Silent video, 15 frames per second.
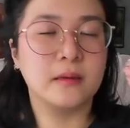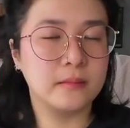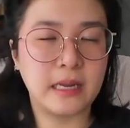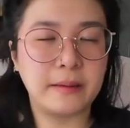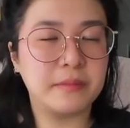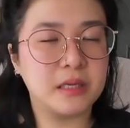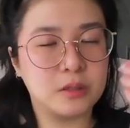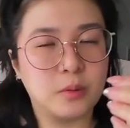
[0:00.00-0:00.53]

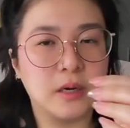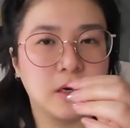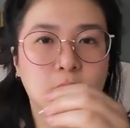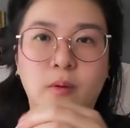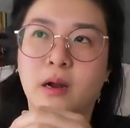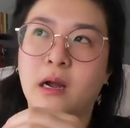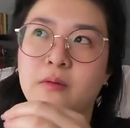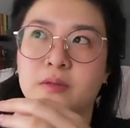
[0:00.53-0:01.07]
namely Twitter,
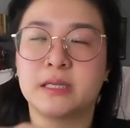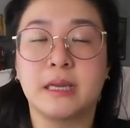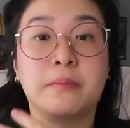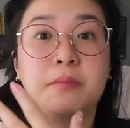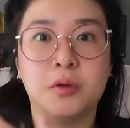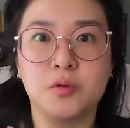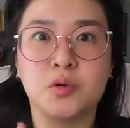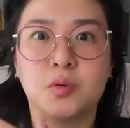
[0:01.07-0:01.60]
where I was like
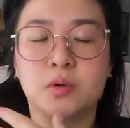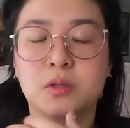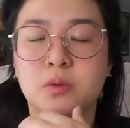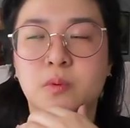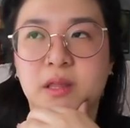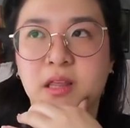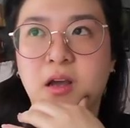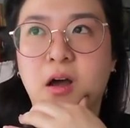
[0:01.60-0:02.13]
mutuals
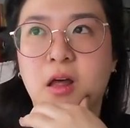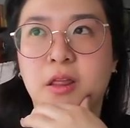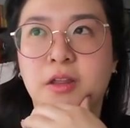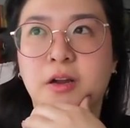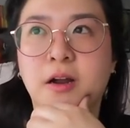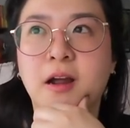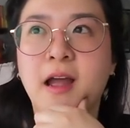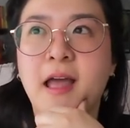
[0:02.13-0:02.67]
with the
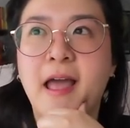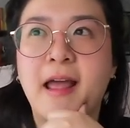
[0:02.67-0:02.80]
author.